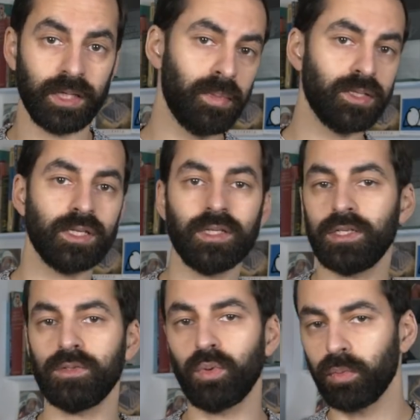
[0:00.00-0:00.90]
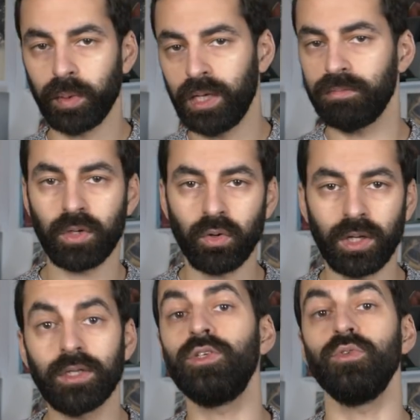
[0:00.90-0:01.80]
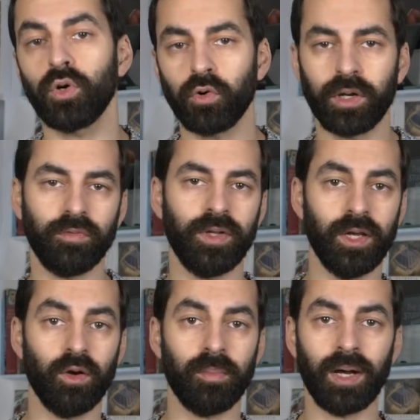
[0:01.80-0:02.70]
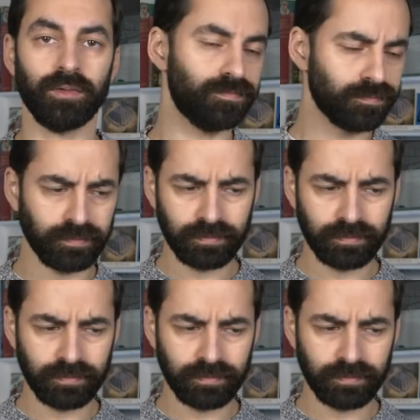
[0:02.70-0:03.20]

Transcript: In medicine, this is what we call a tutorial video about